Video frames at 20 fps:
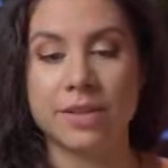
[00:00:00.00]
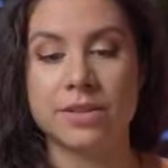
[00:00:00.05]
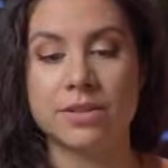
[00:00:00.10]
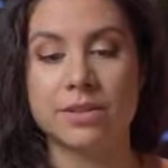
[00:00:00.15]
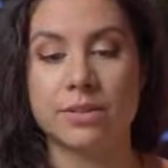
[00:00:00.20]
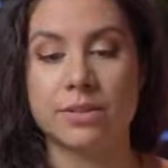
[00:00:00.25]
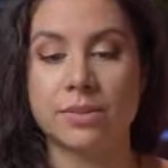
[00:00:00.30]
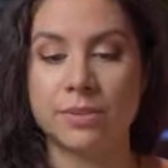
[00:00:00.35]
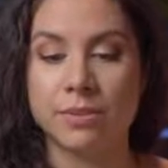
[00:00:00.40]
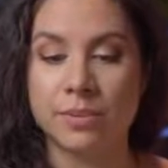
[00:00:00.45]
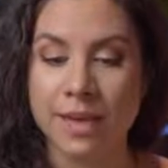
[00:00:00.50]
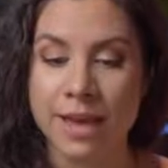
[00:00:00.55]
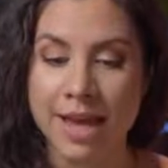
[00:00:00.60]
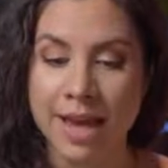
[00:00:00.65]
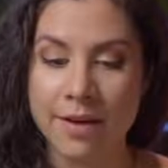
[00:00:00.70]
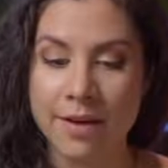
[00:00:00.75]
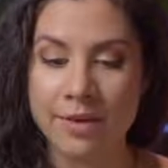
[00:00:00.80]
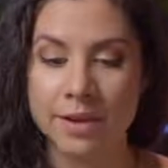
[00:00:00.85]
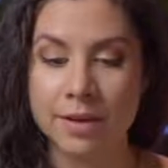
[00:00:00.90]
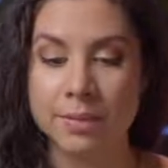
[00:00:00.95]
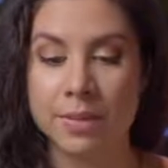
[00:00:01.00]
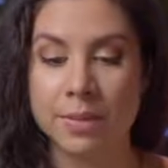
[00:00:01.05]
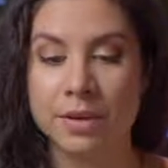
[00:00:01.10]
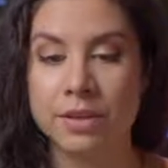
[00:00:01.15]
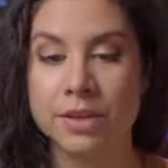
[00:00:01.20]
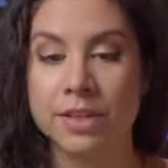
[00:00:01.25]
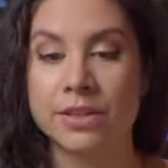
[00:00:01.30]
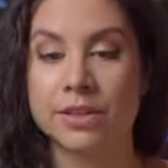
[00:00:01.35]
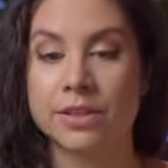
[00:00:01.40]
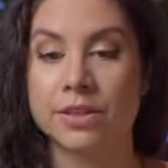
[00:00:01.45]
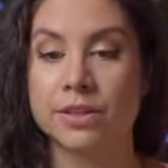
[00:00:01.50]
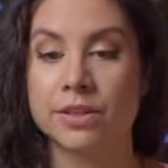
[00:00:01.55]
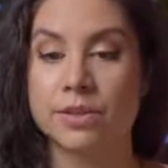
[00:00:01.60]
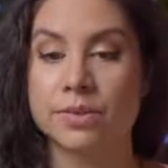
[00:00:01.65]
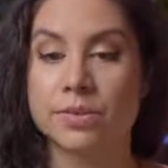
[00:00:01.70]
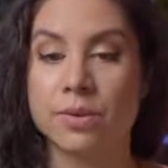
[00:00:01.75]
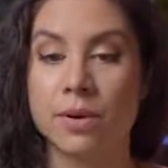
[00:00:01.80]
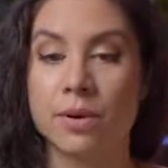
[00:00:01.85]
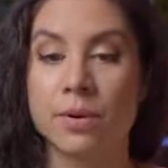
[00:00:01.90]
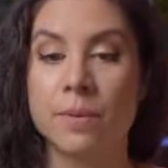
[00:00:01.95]
And so we have the ability to
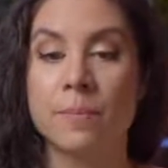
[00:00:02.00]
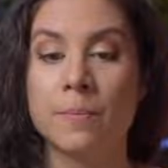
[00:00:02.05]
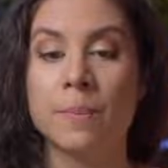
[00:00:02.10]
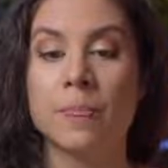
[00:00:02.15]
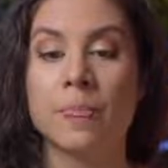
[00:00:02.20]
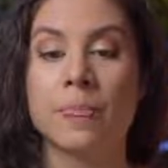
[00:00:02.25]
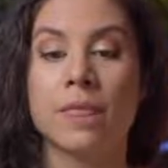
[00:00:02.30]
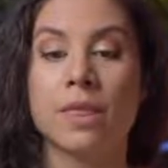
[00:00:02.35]
control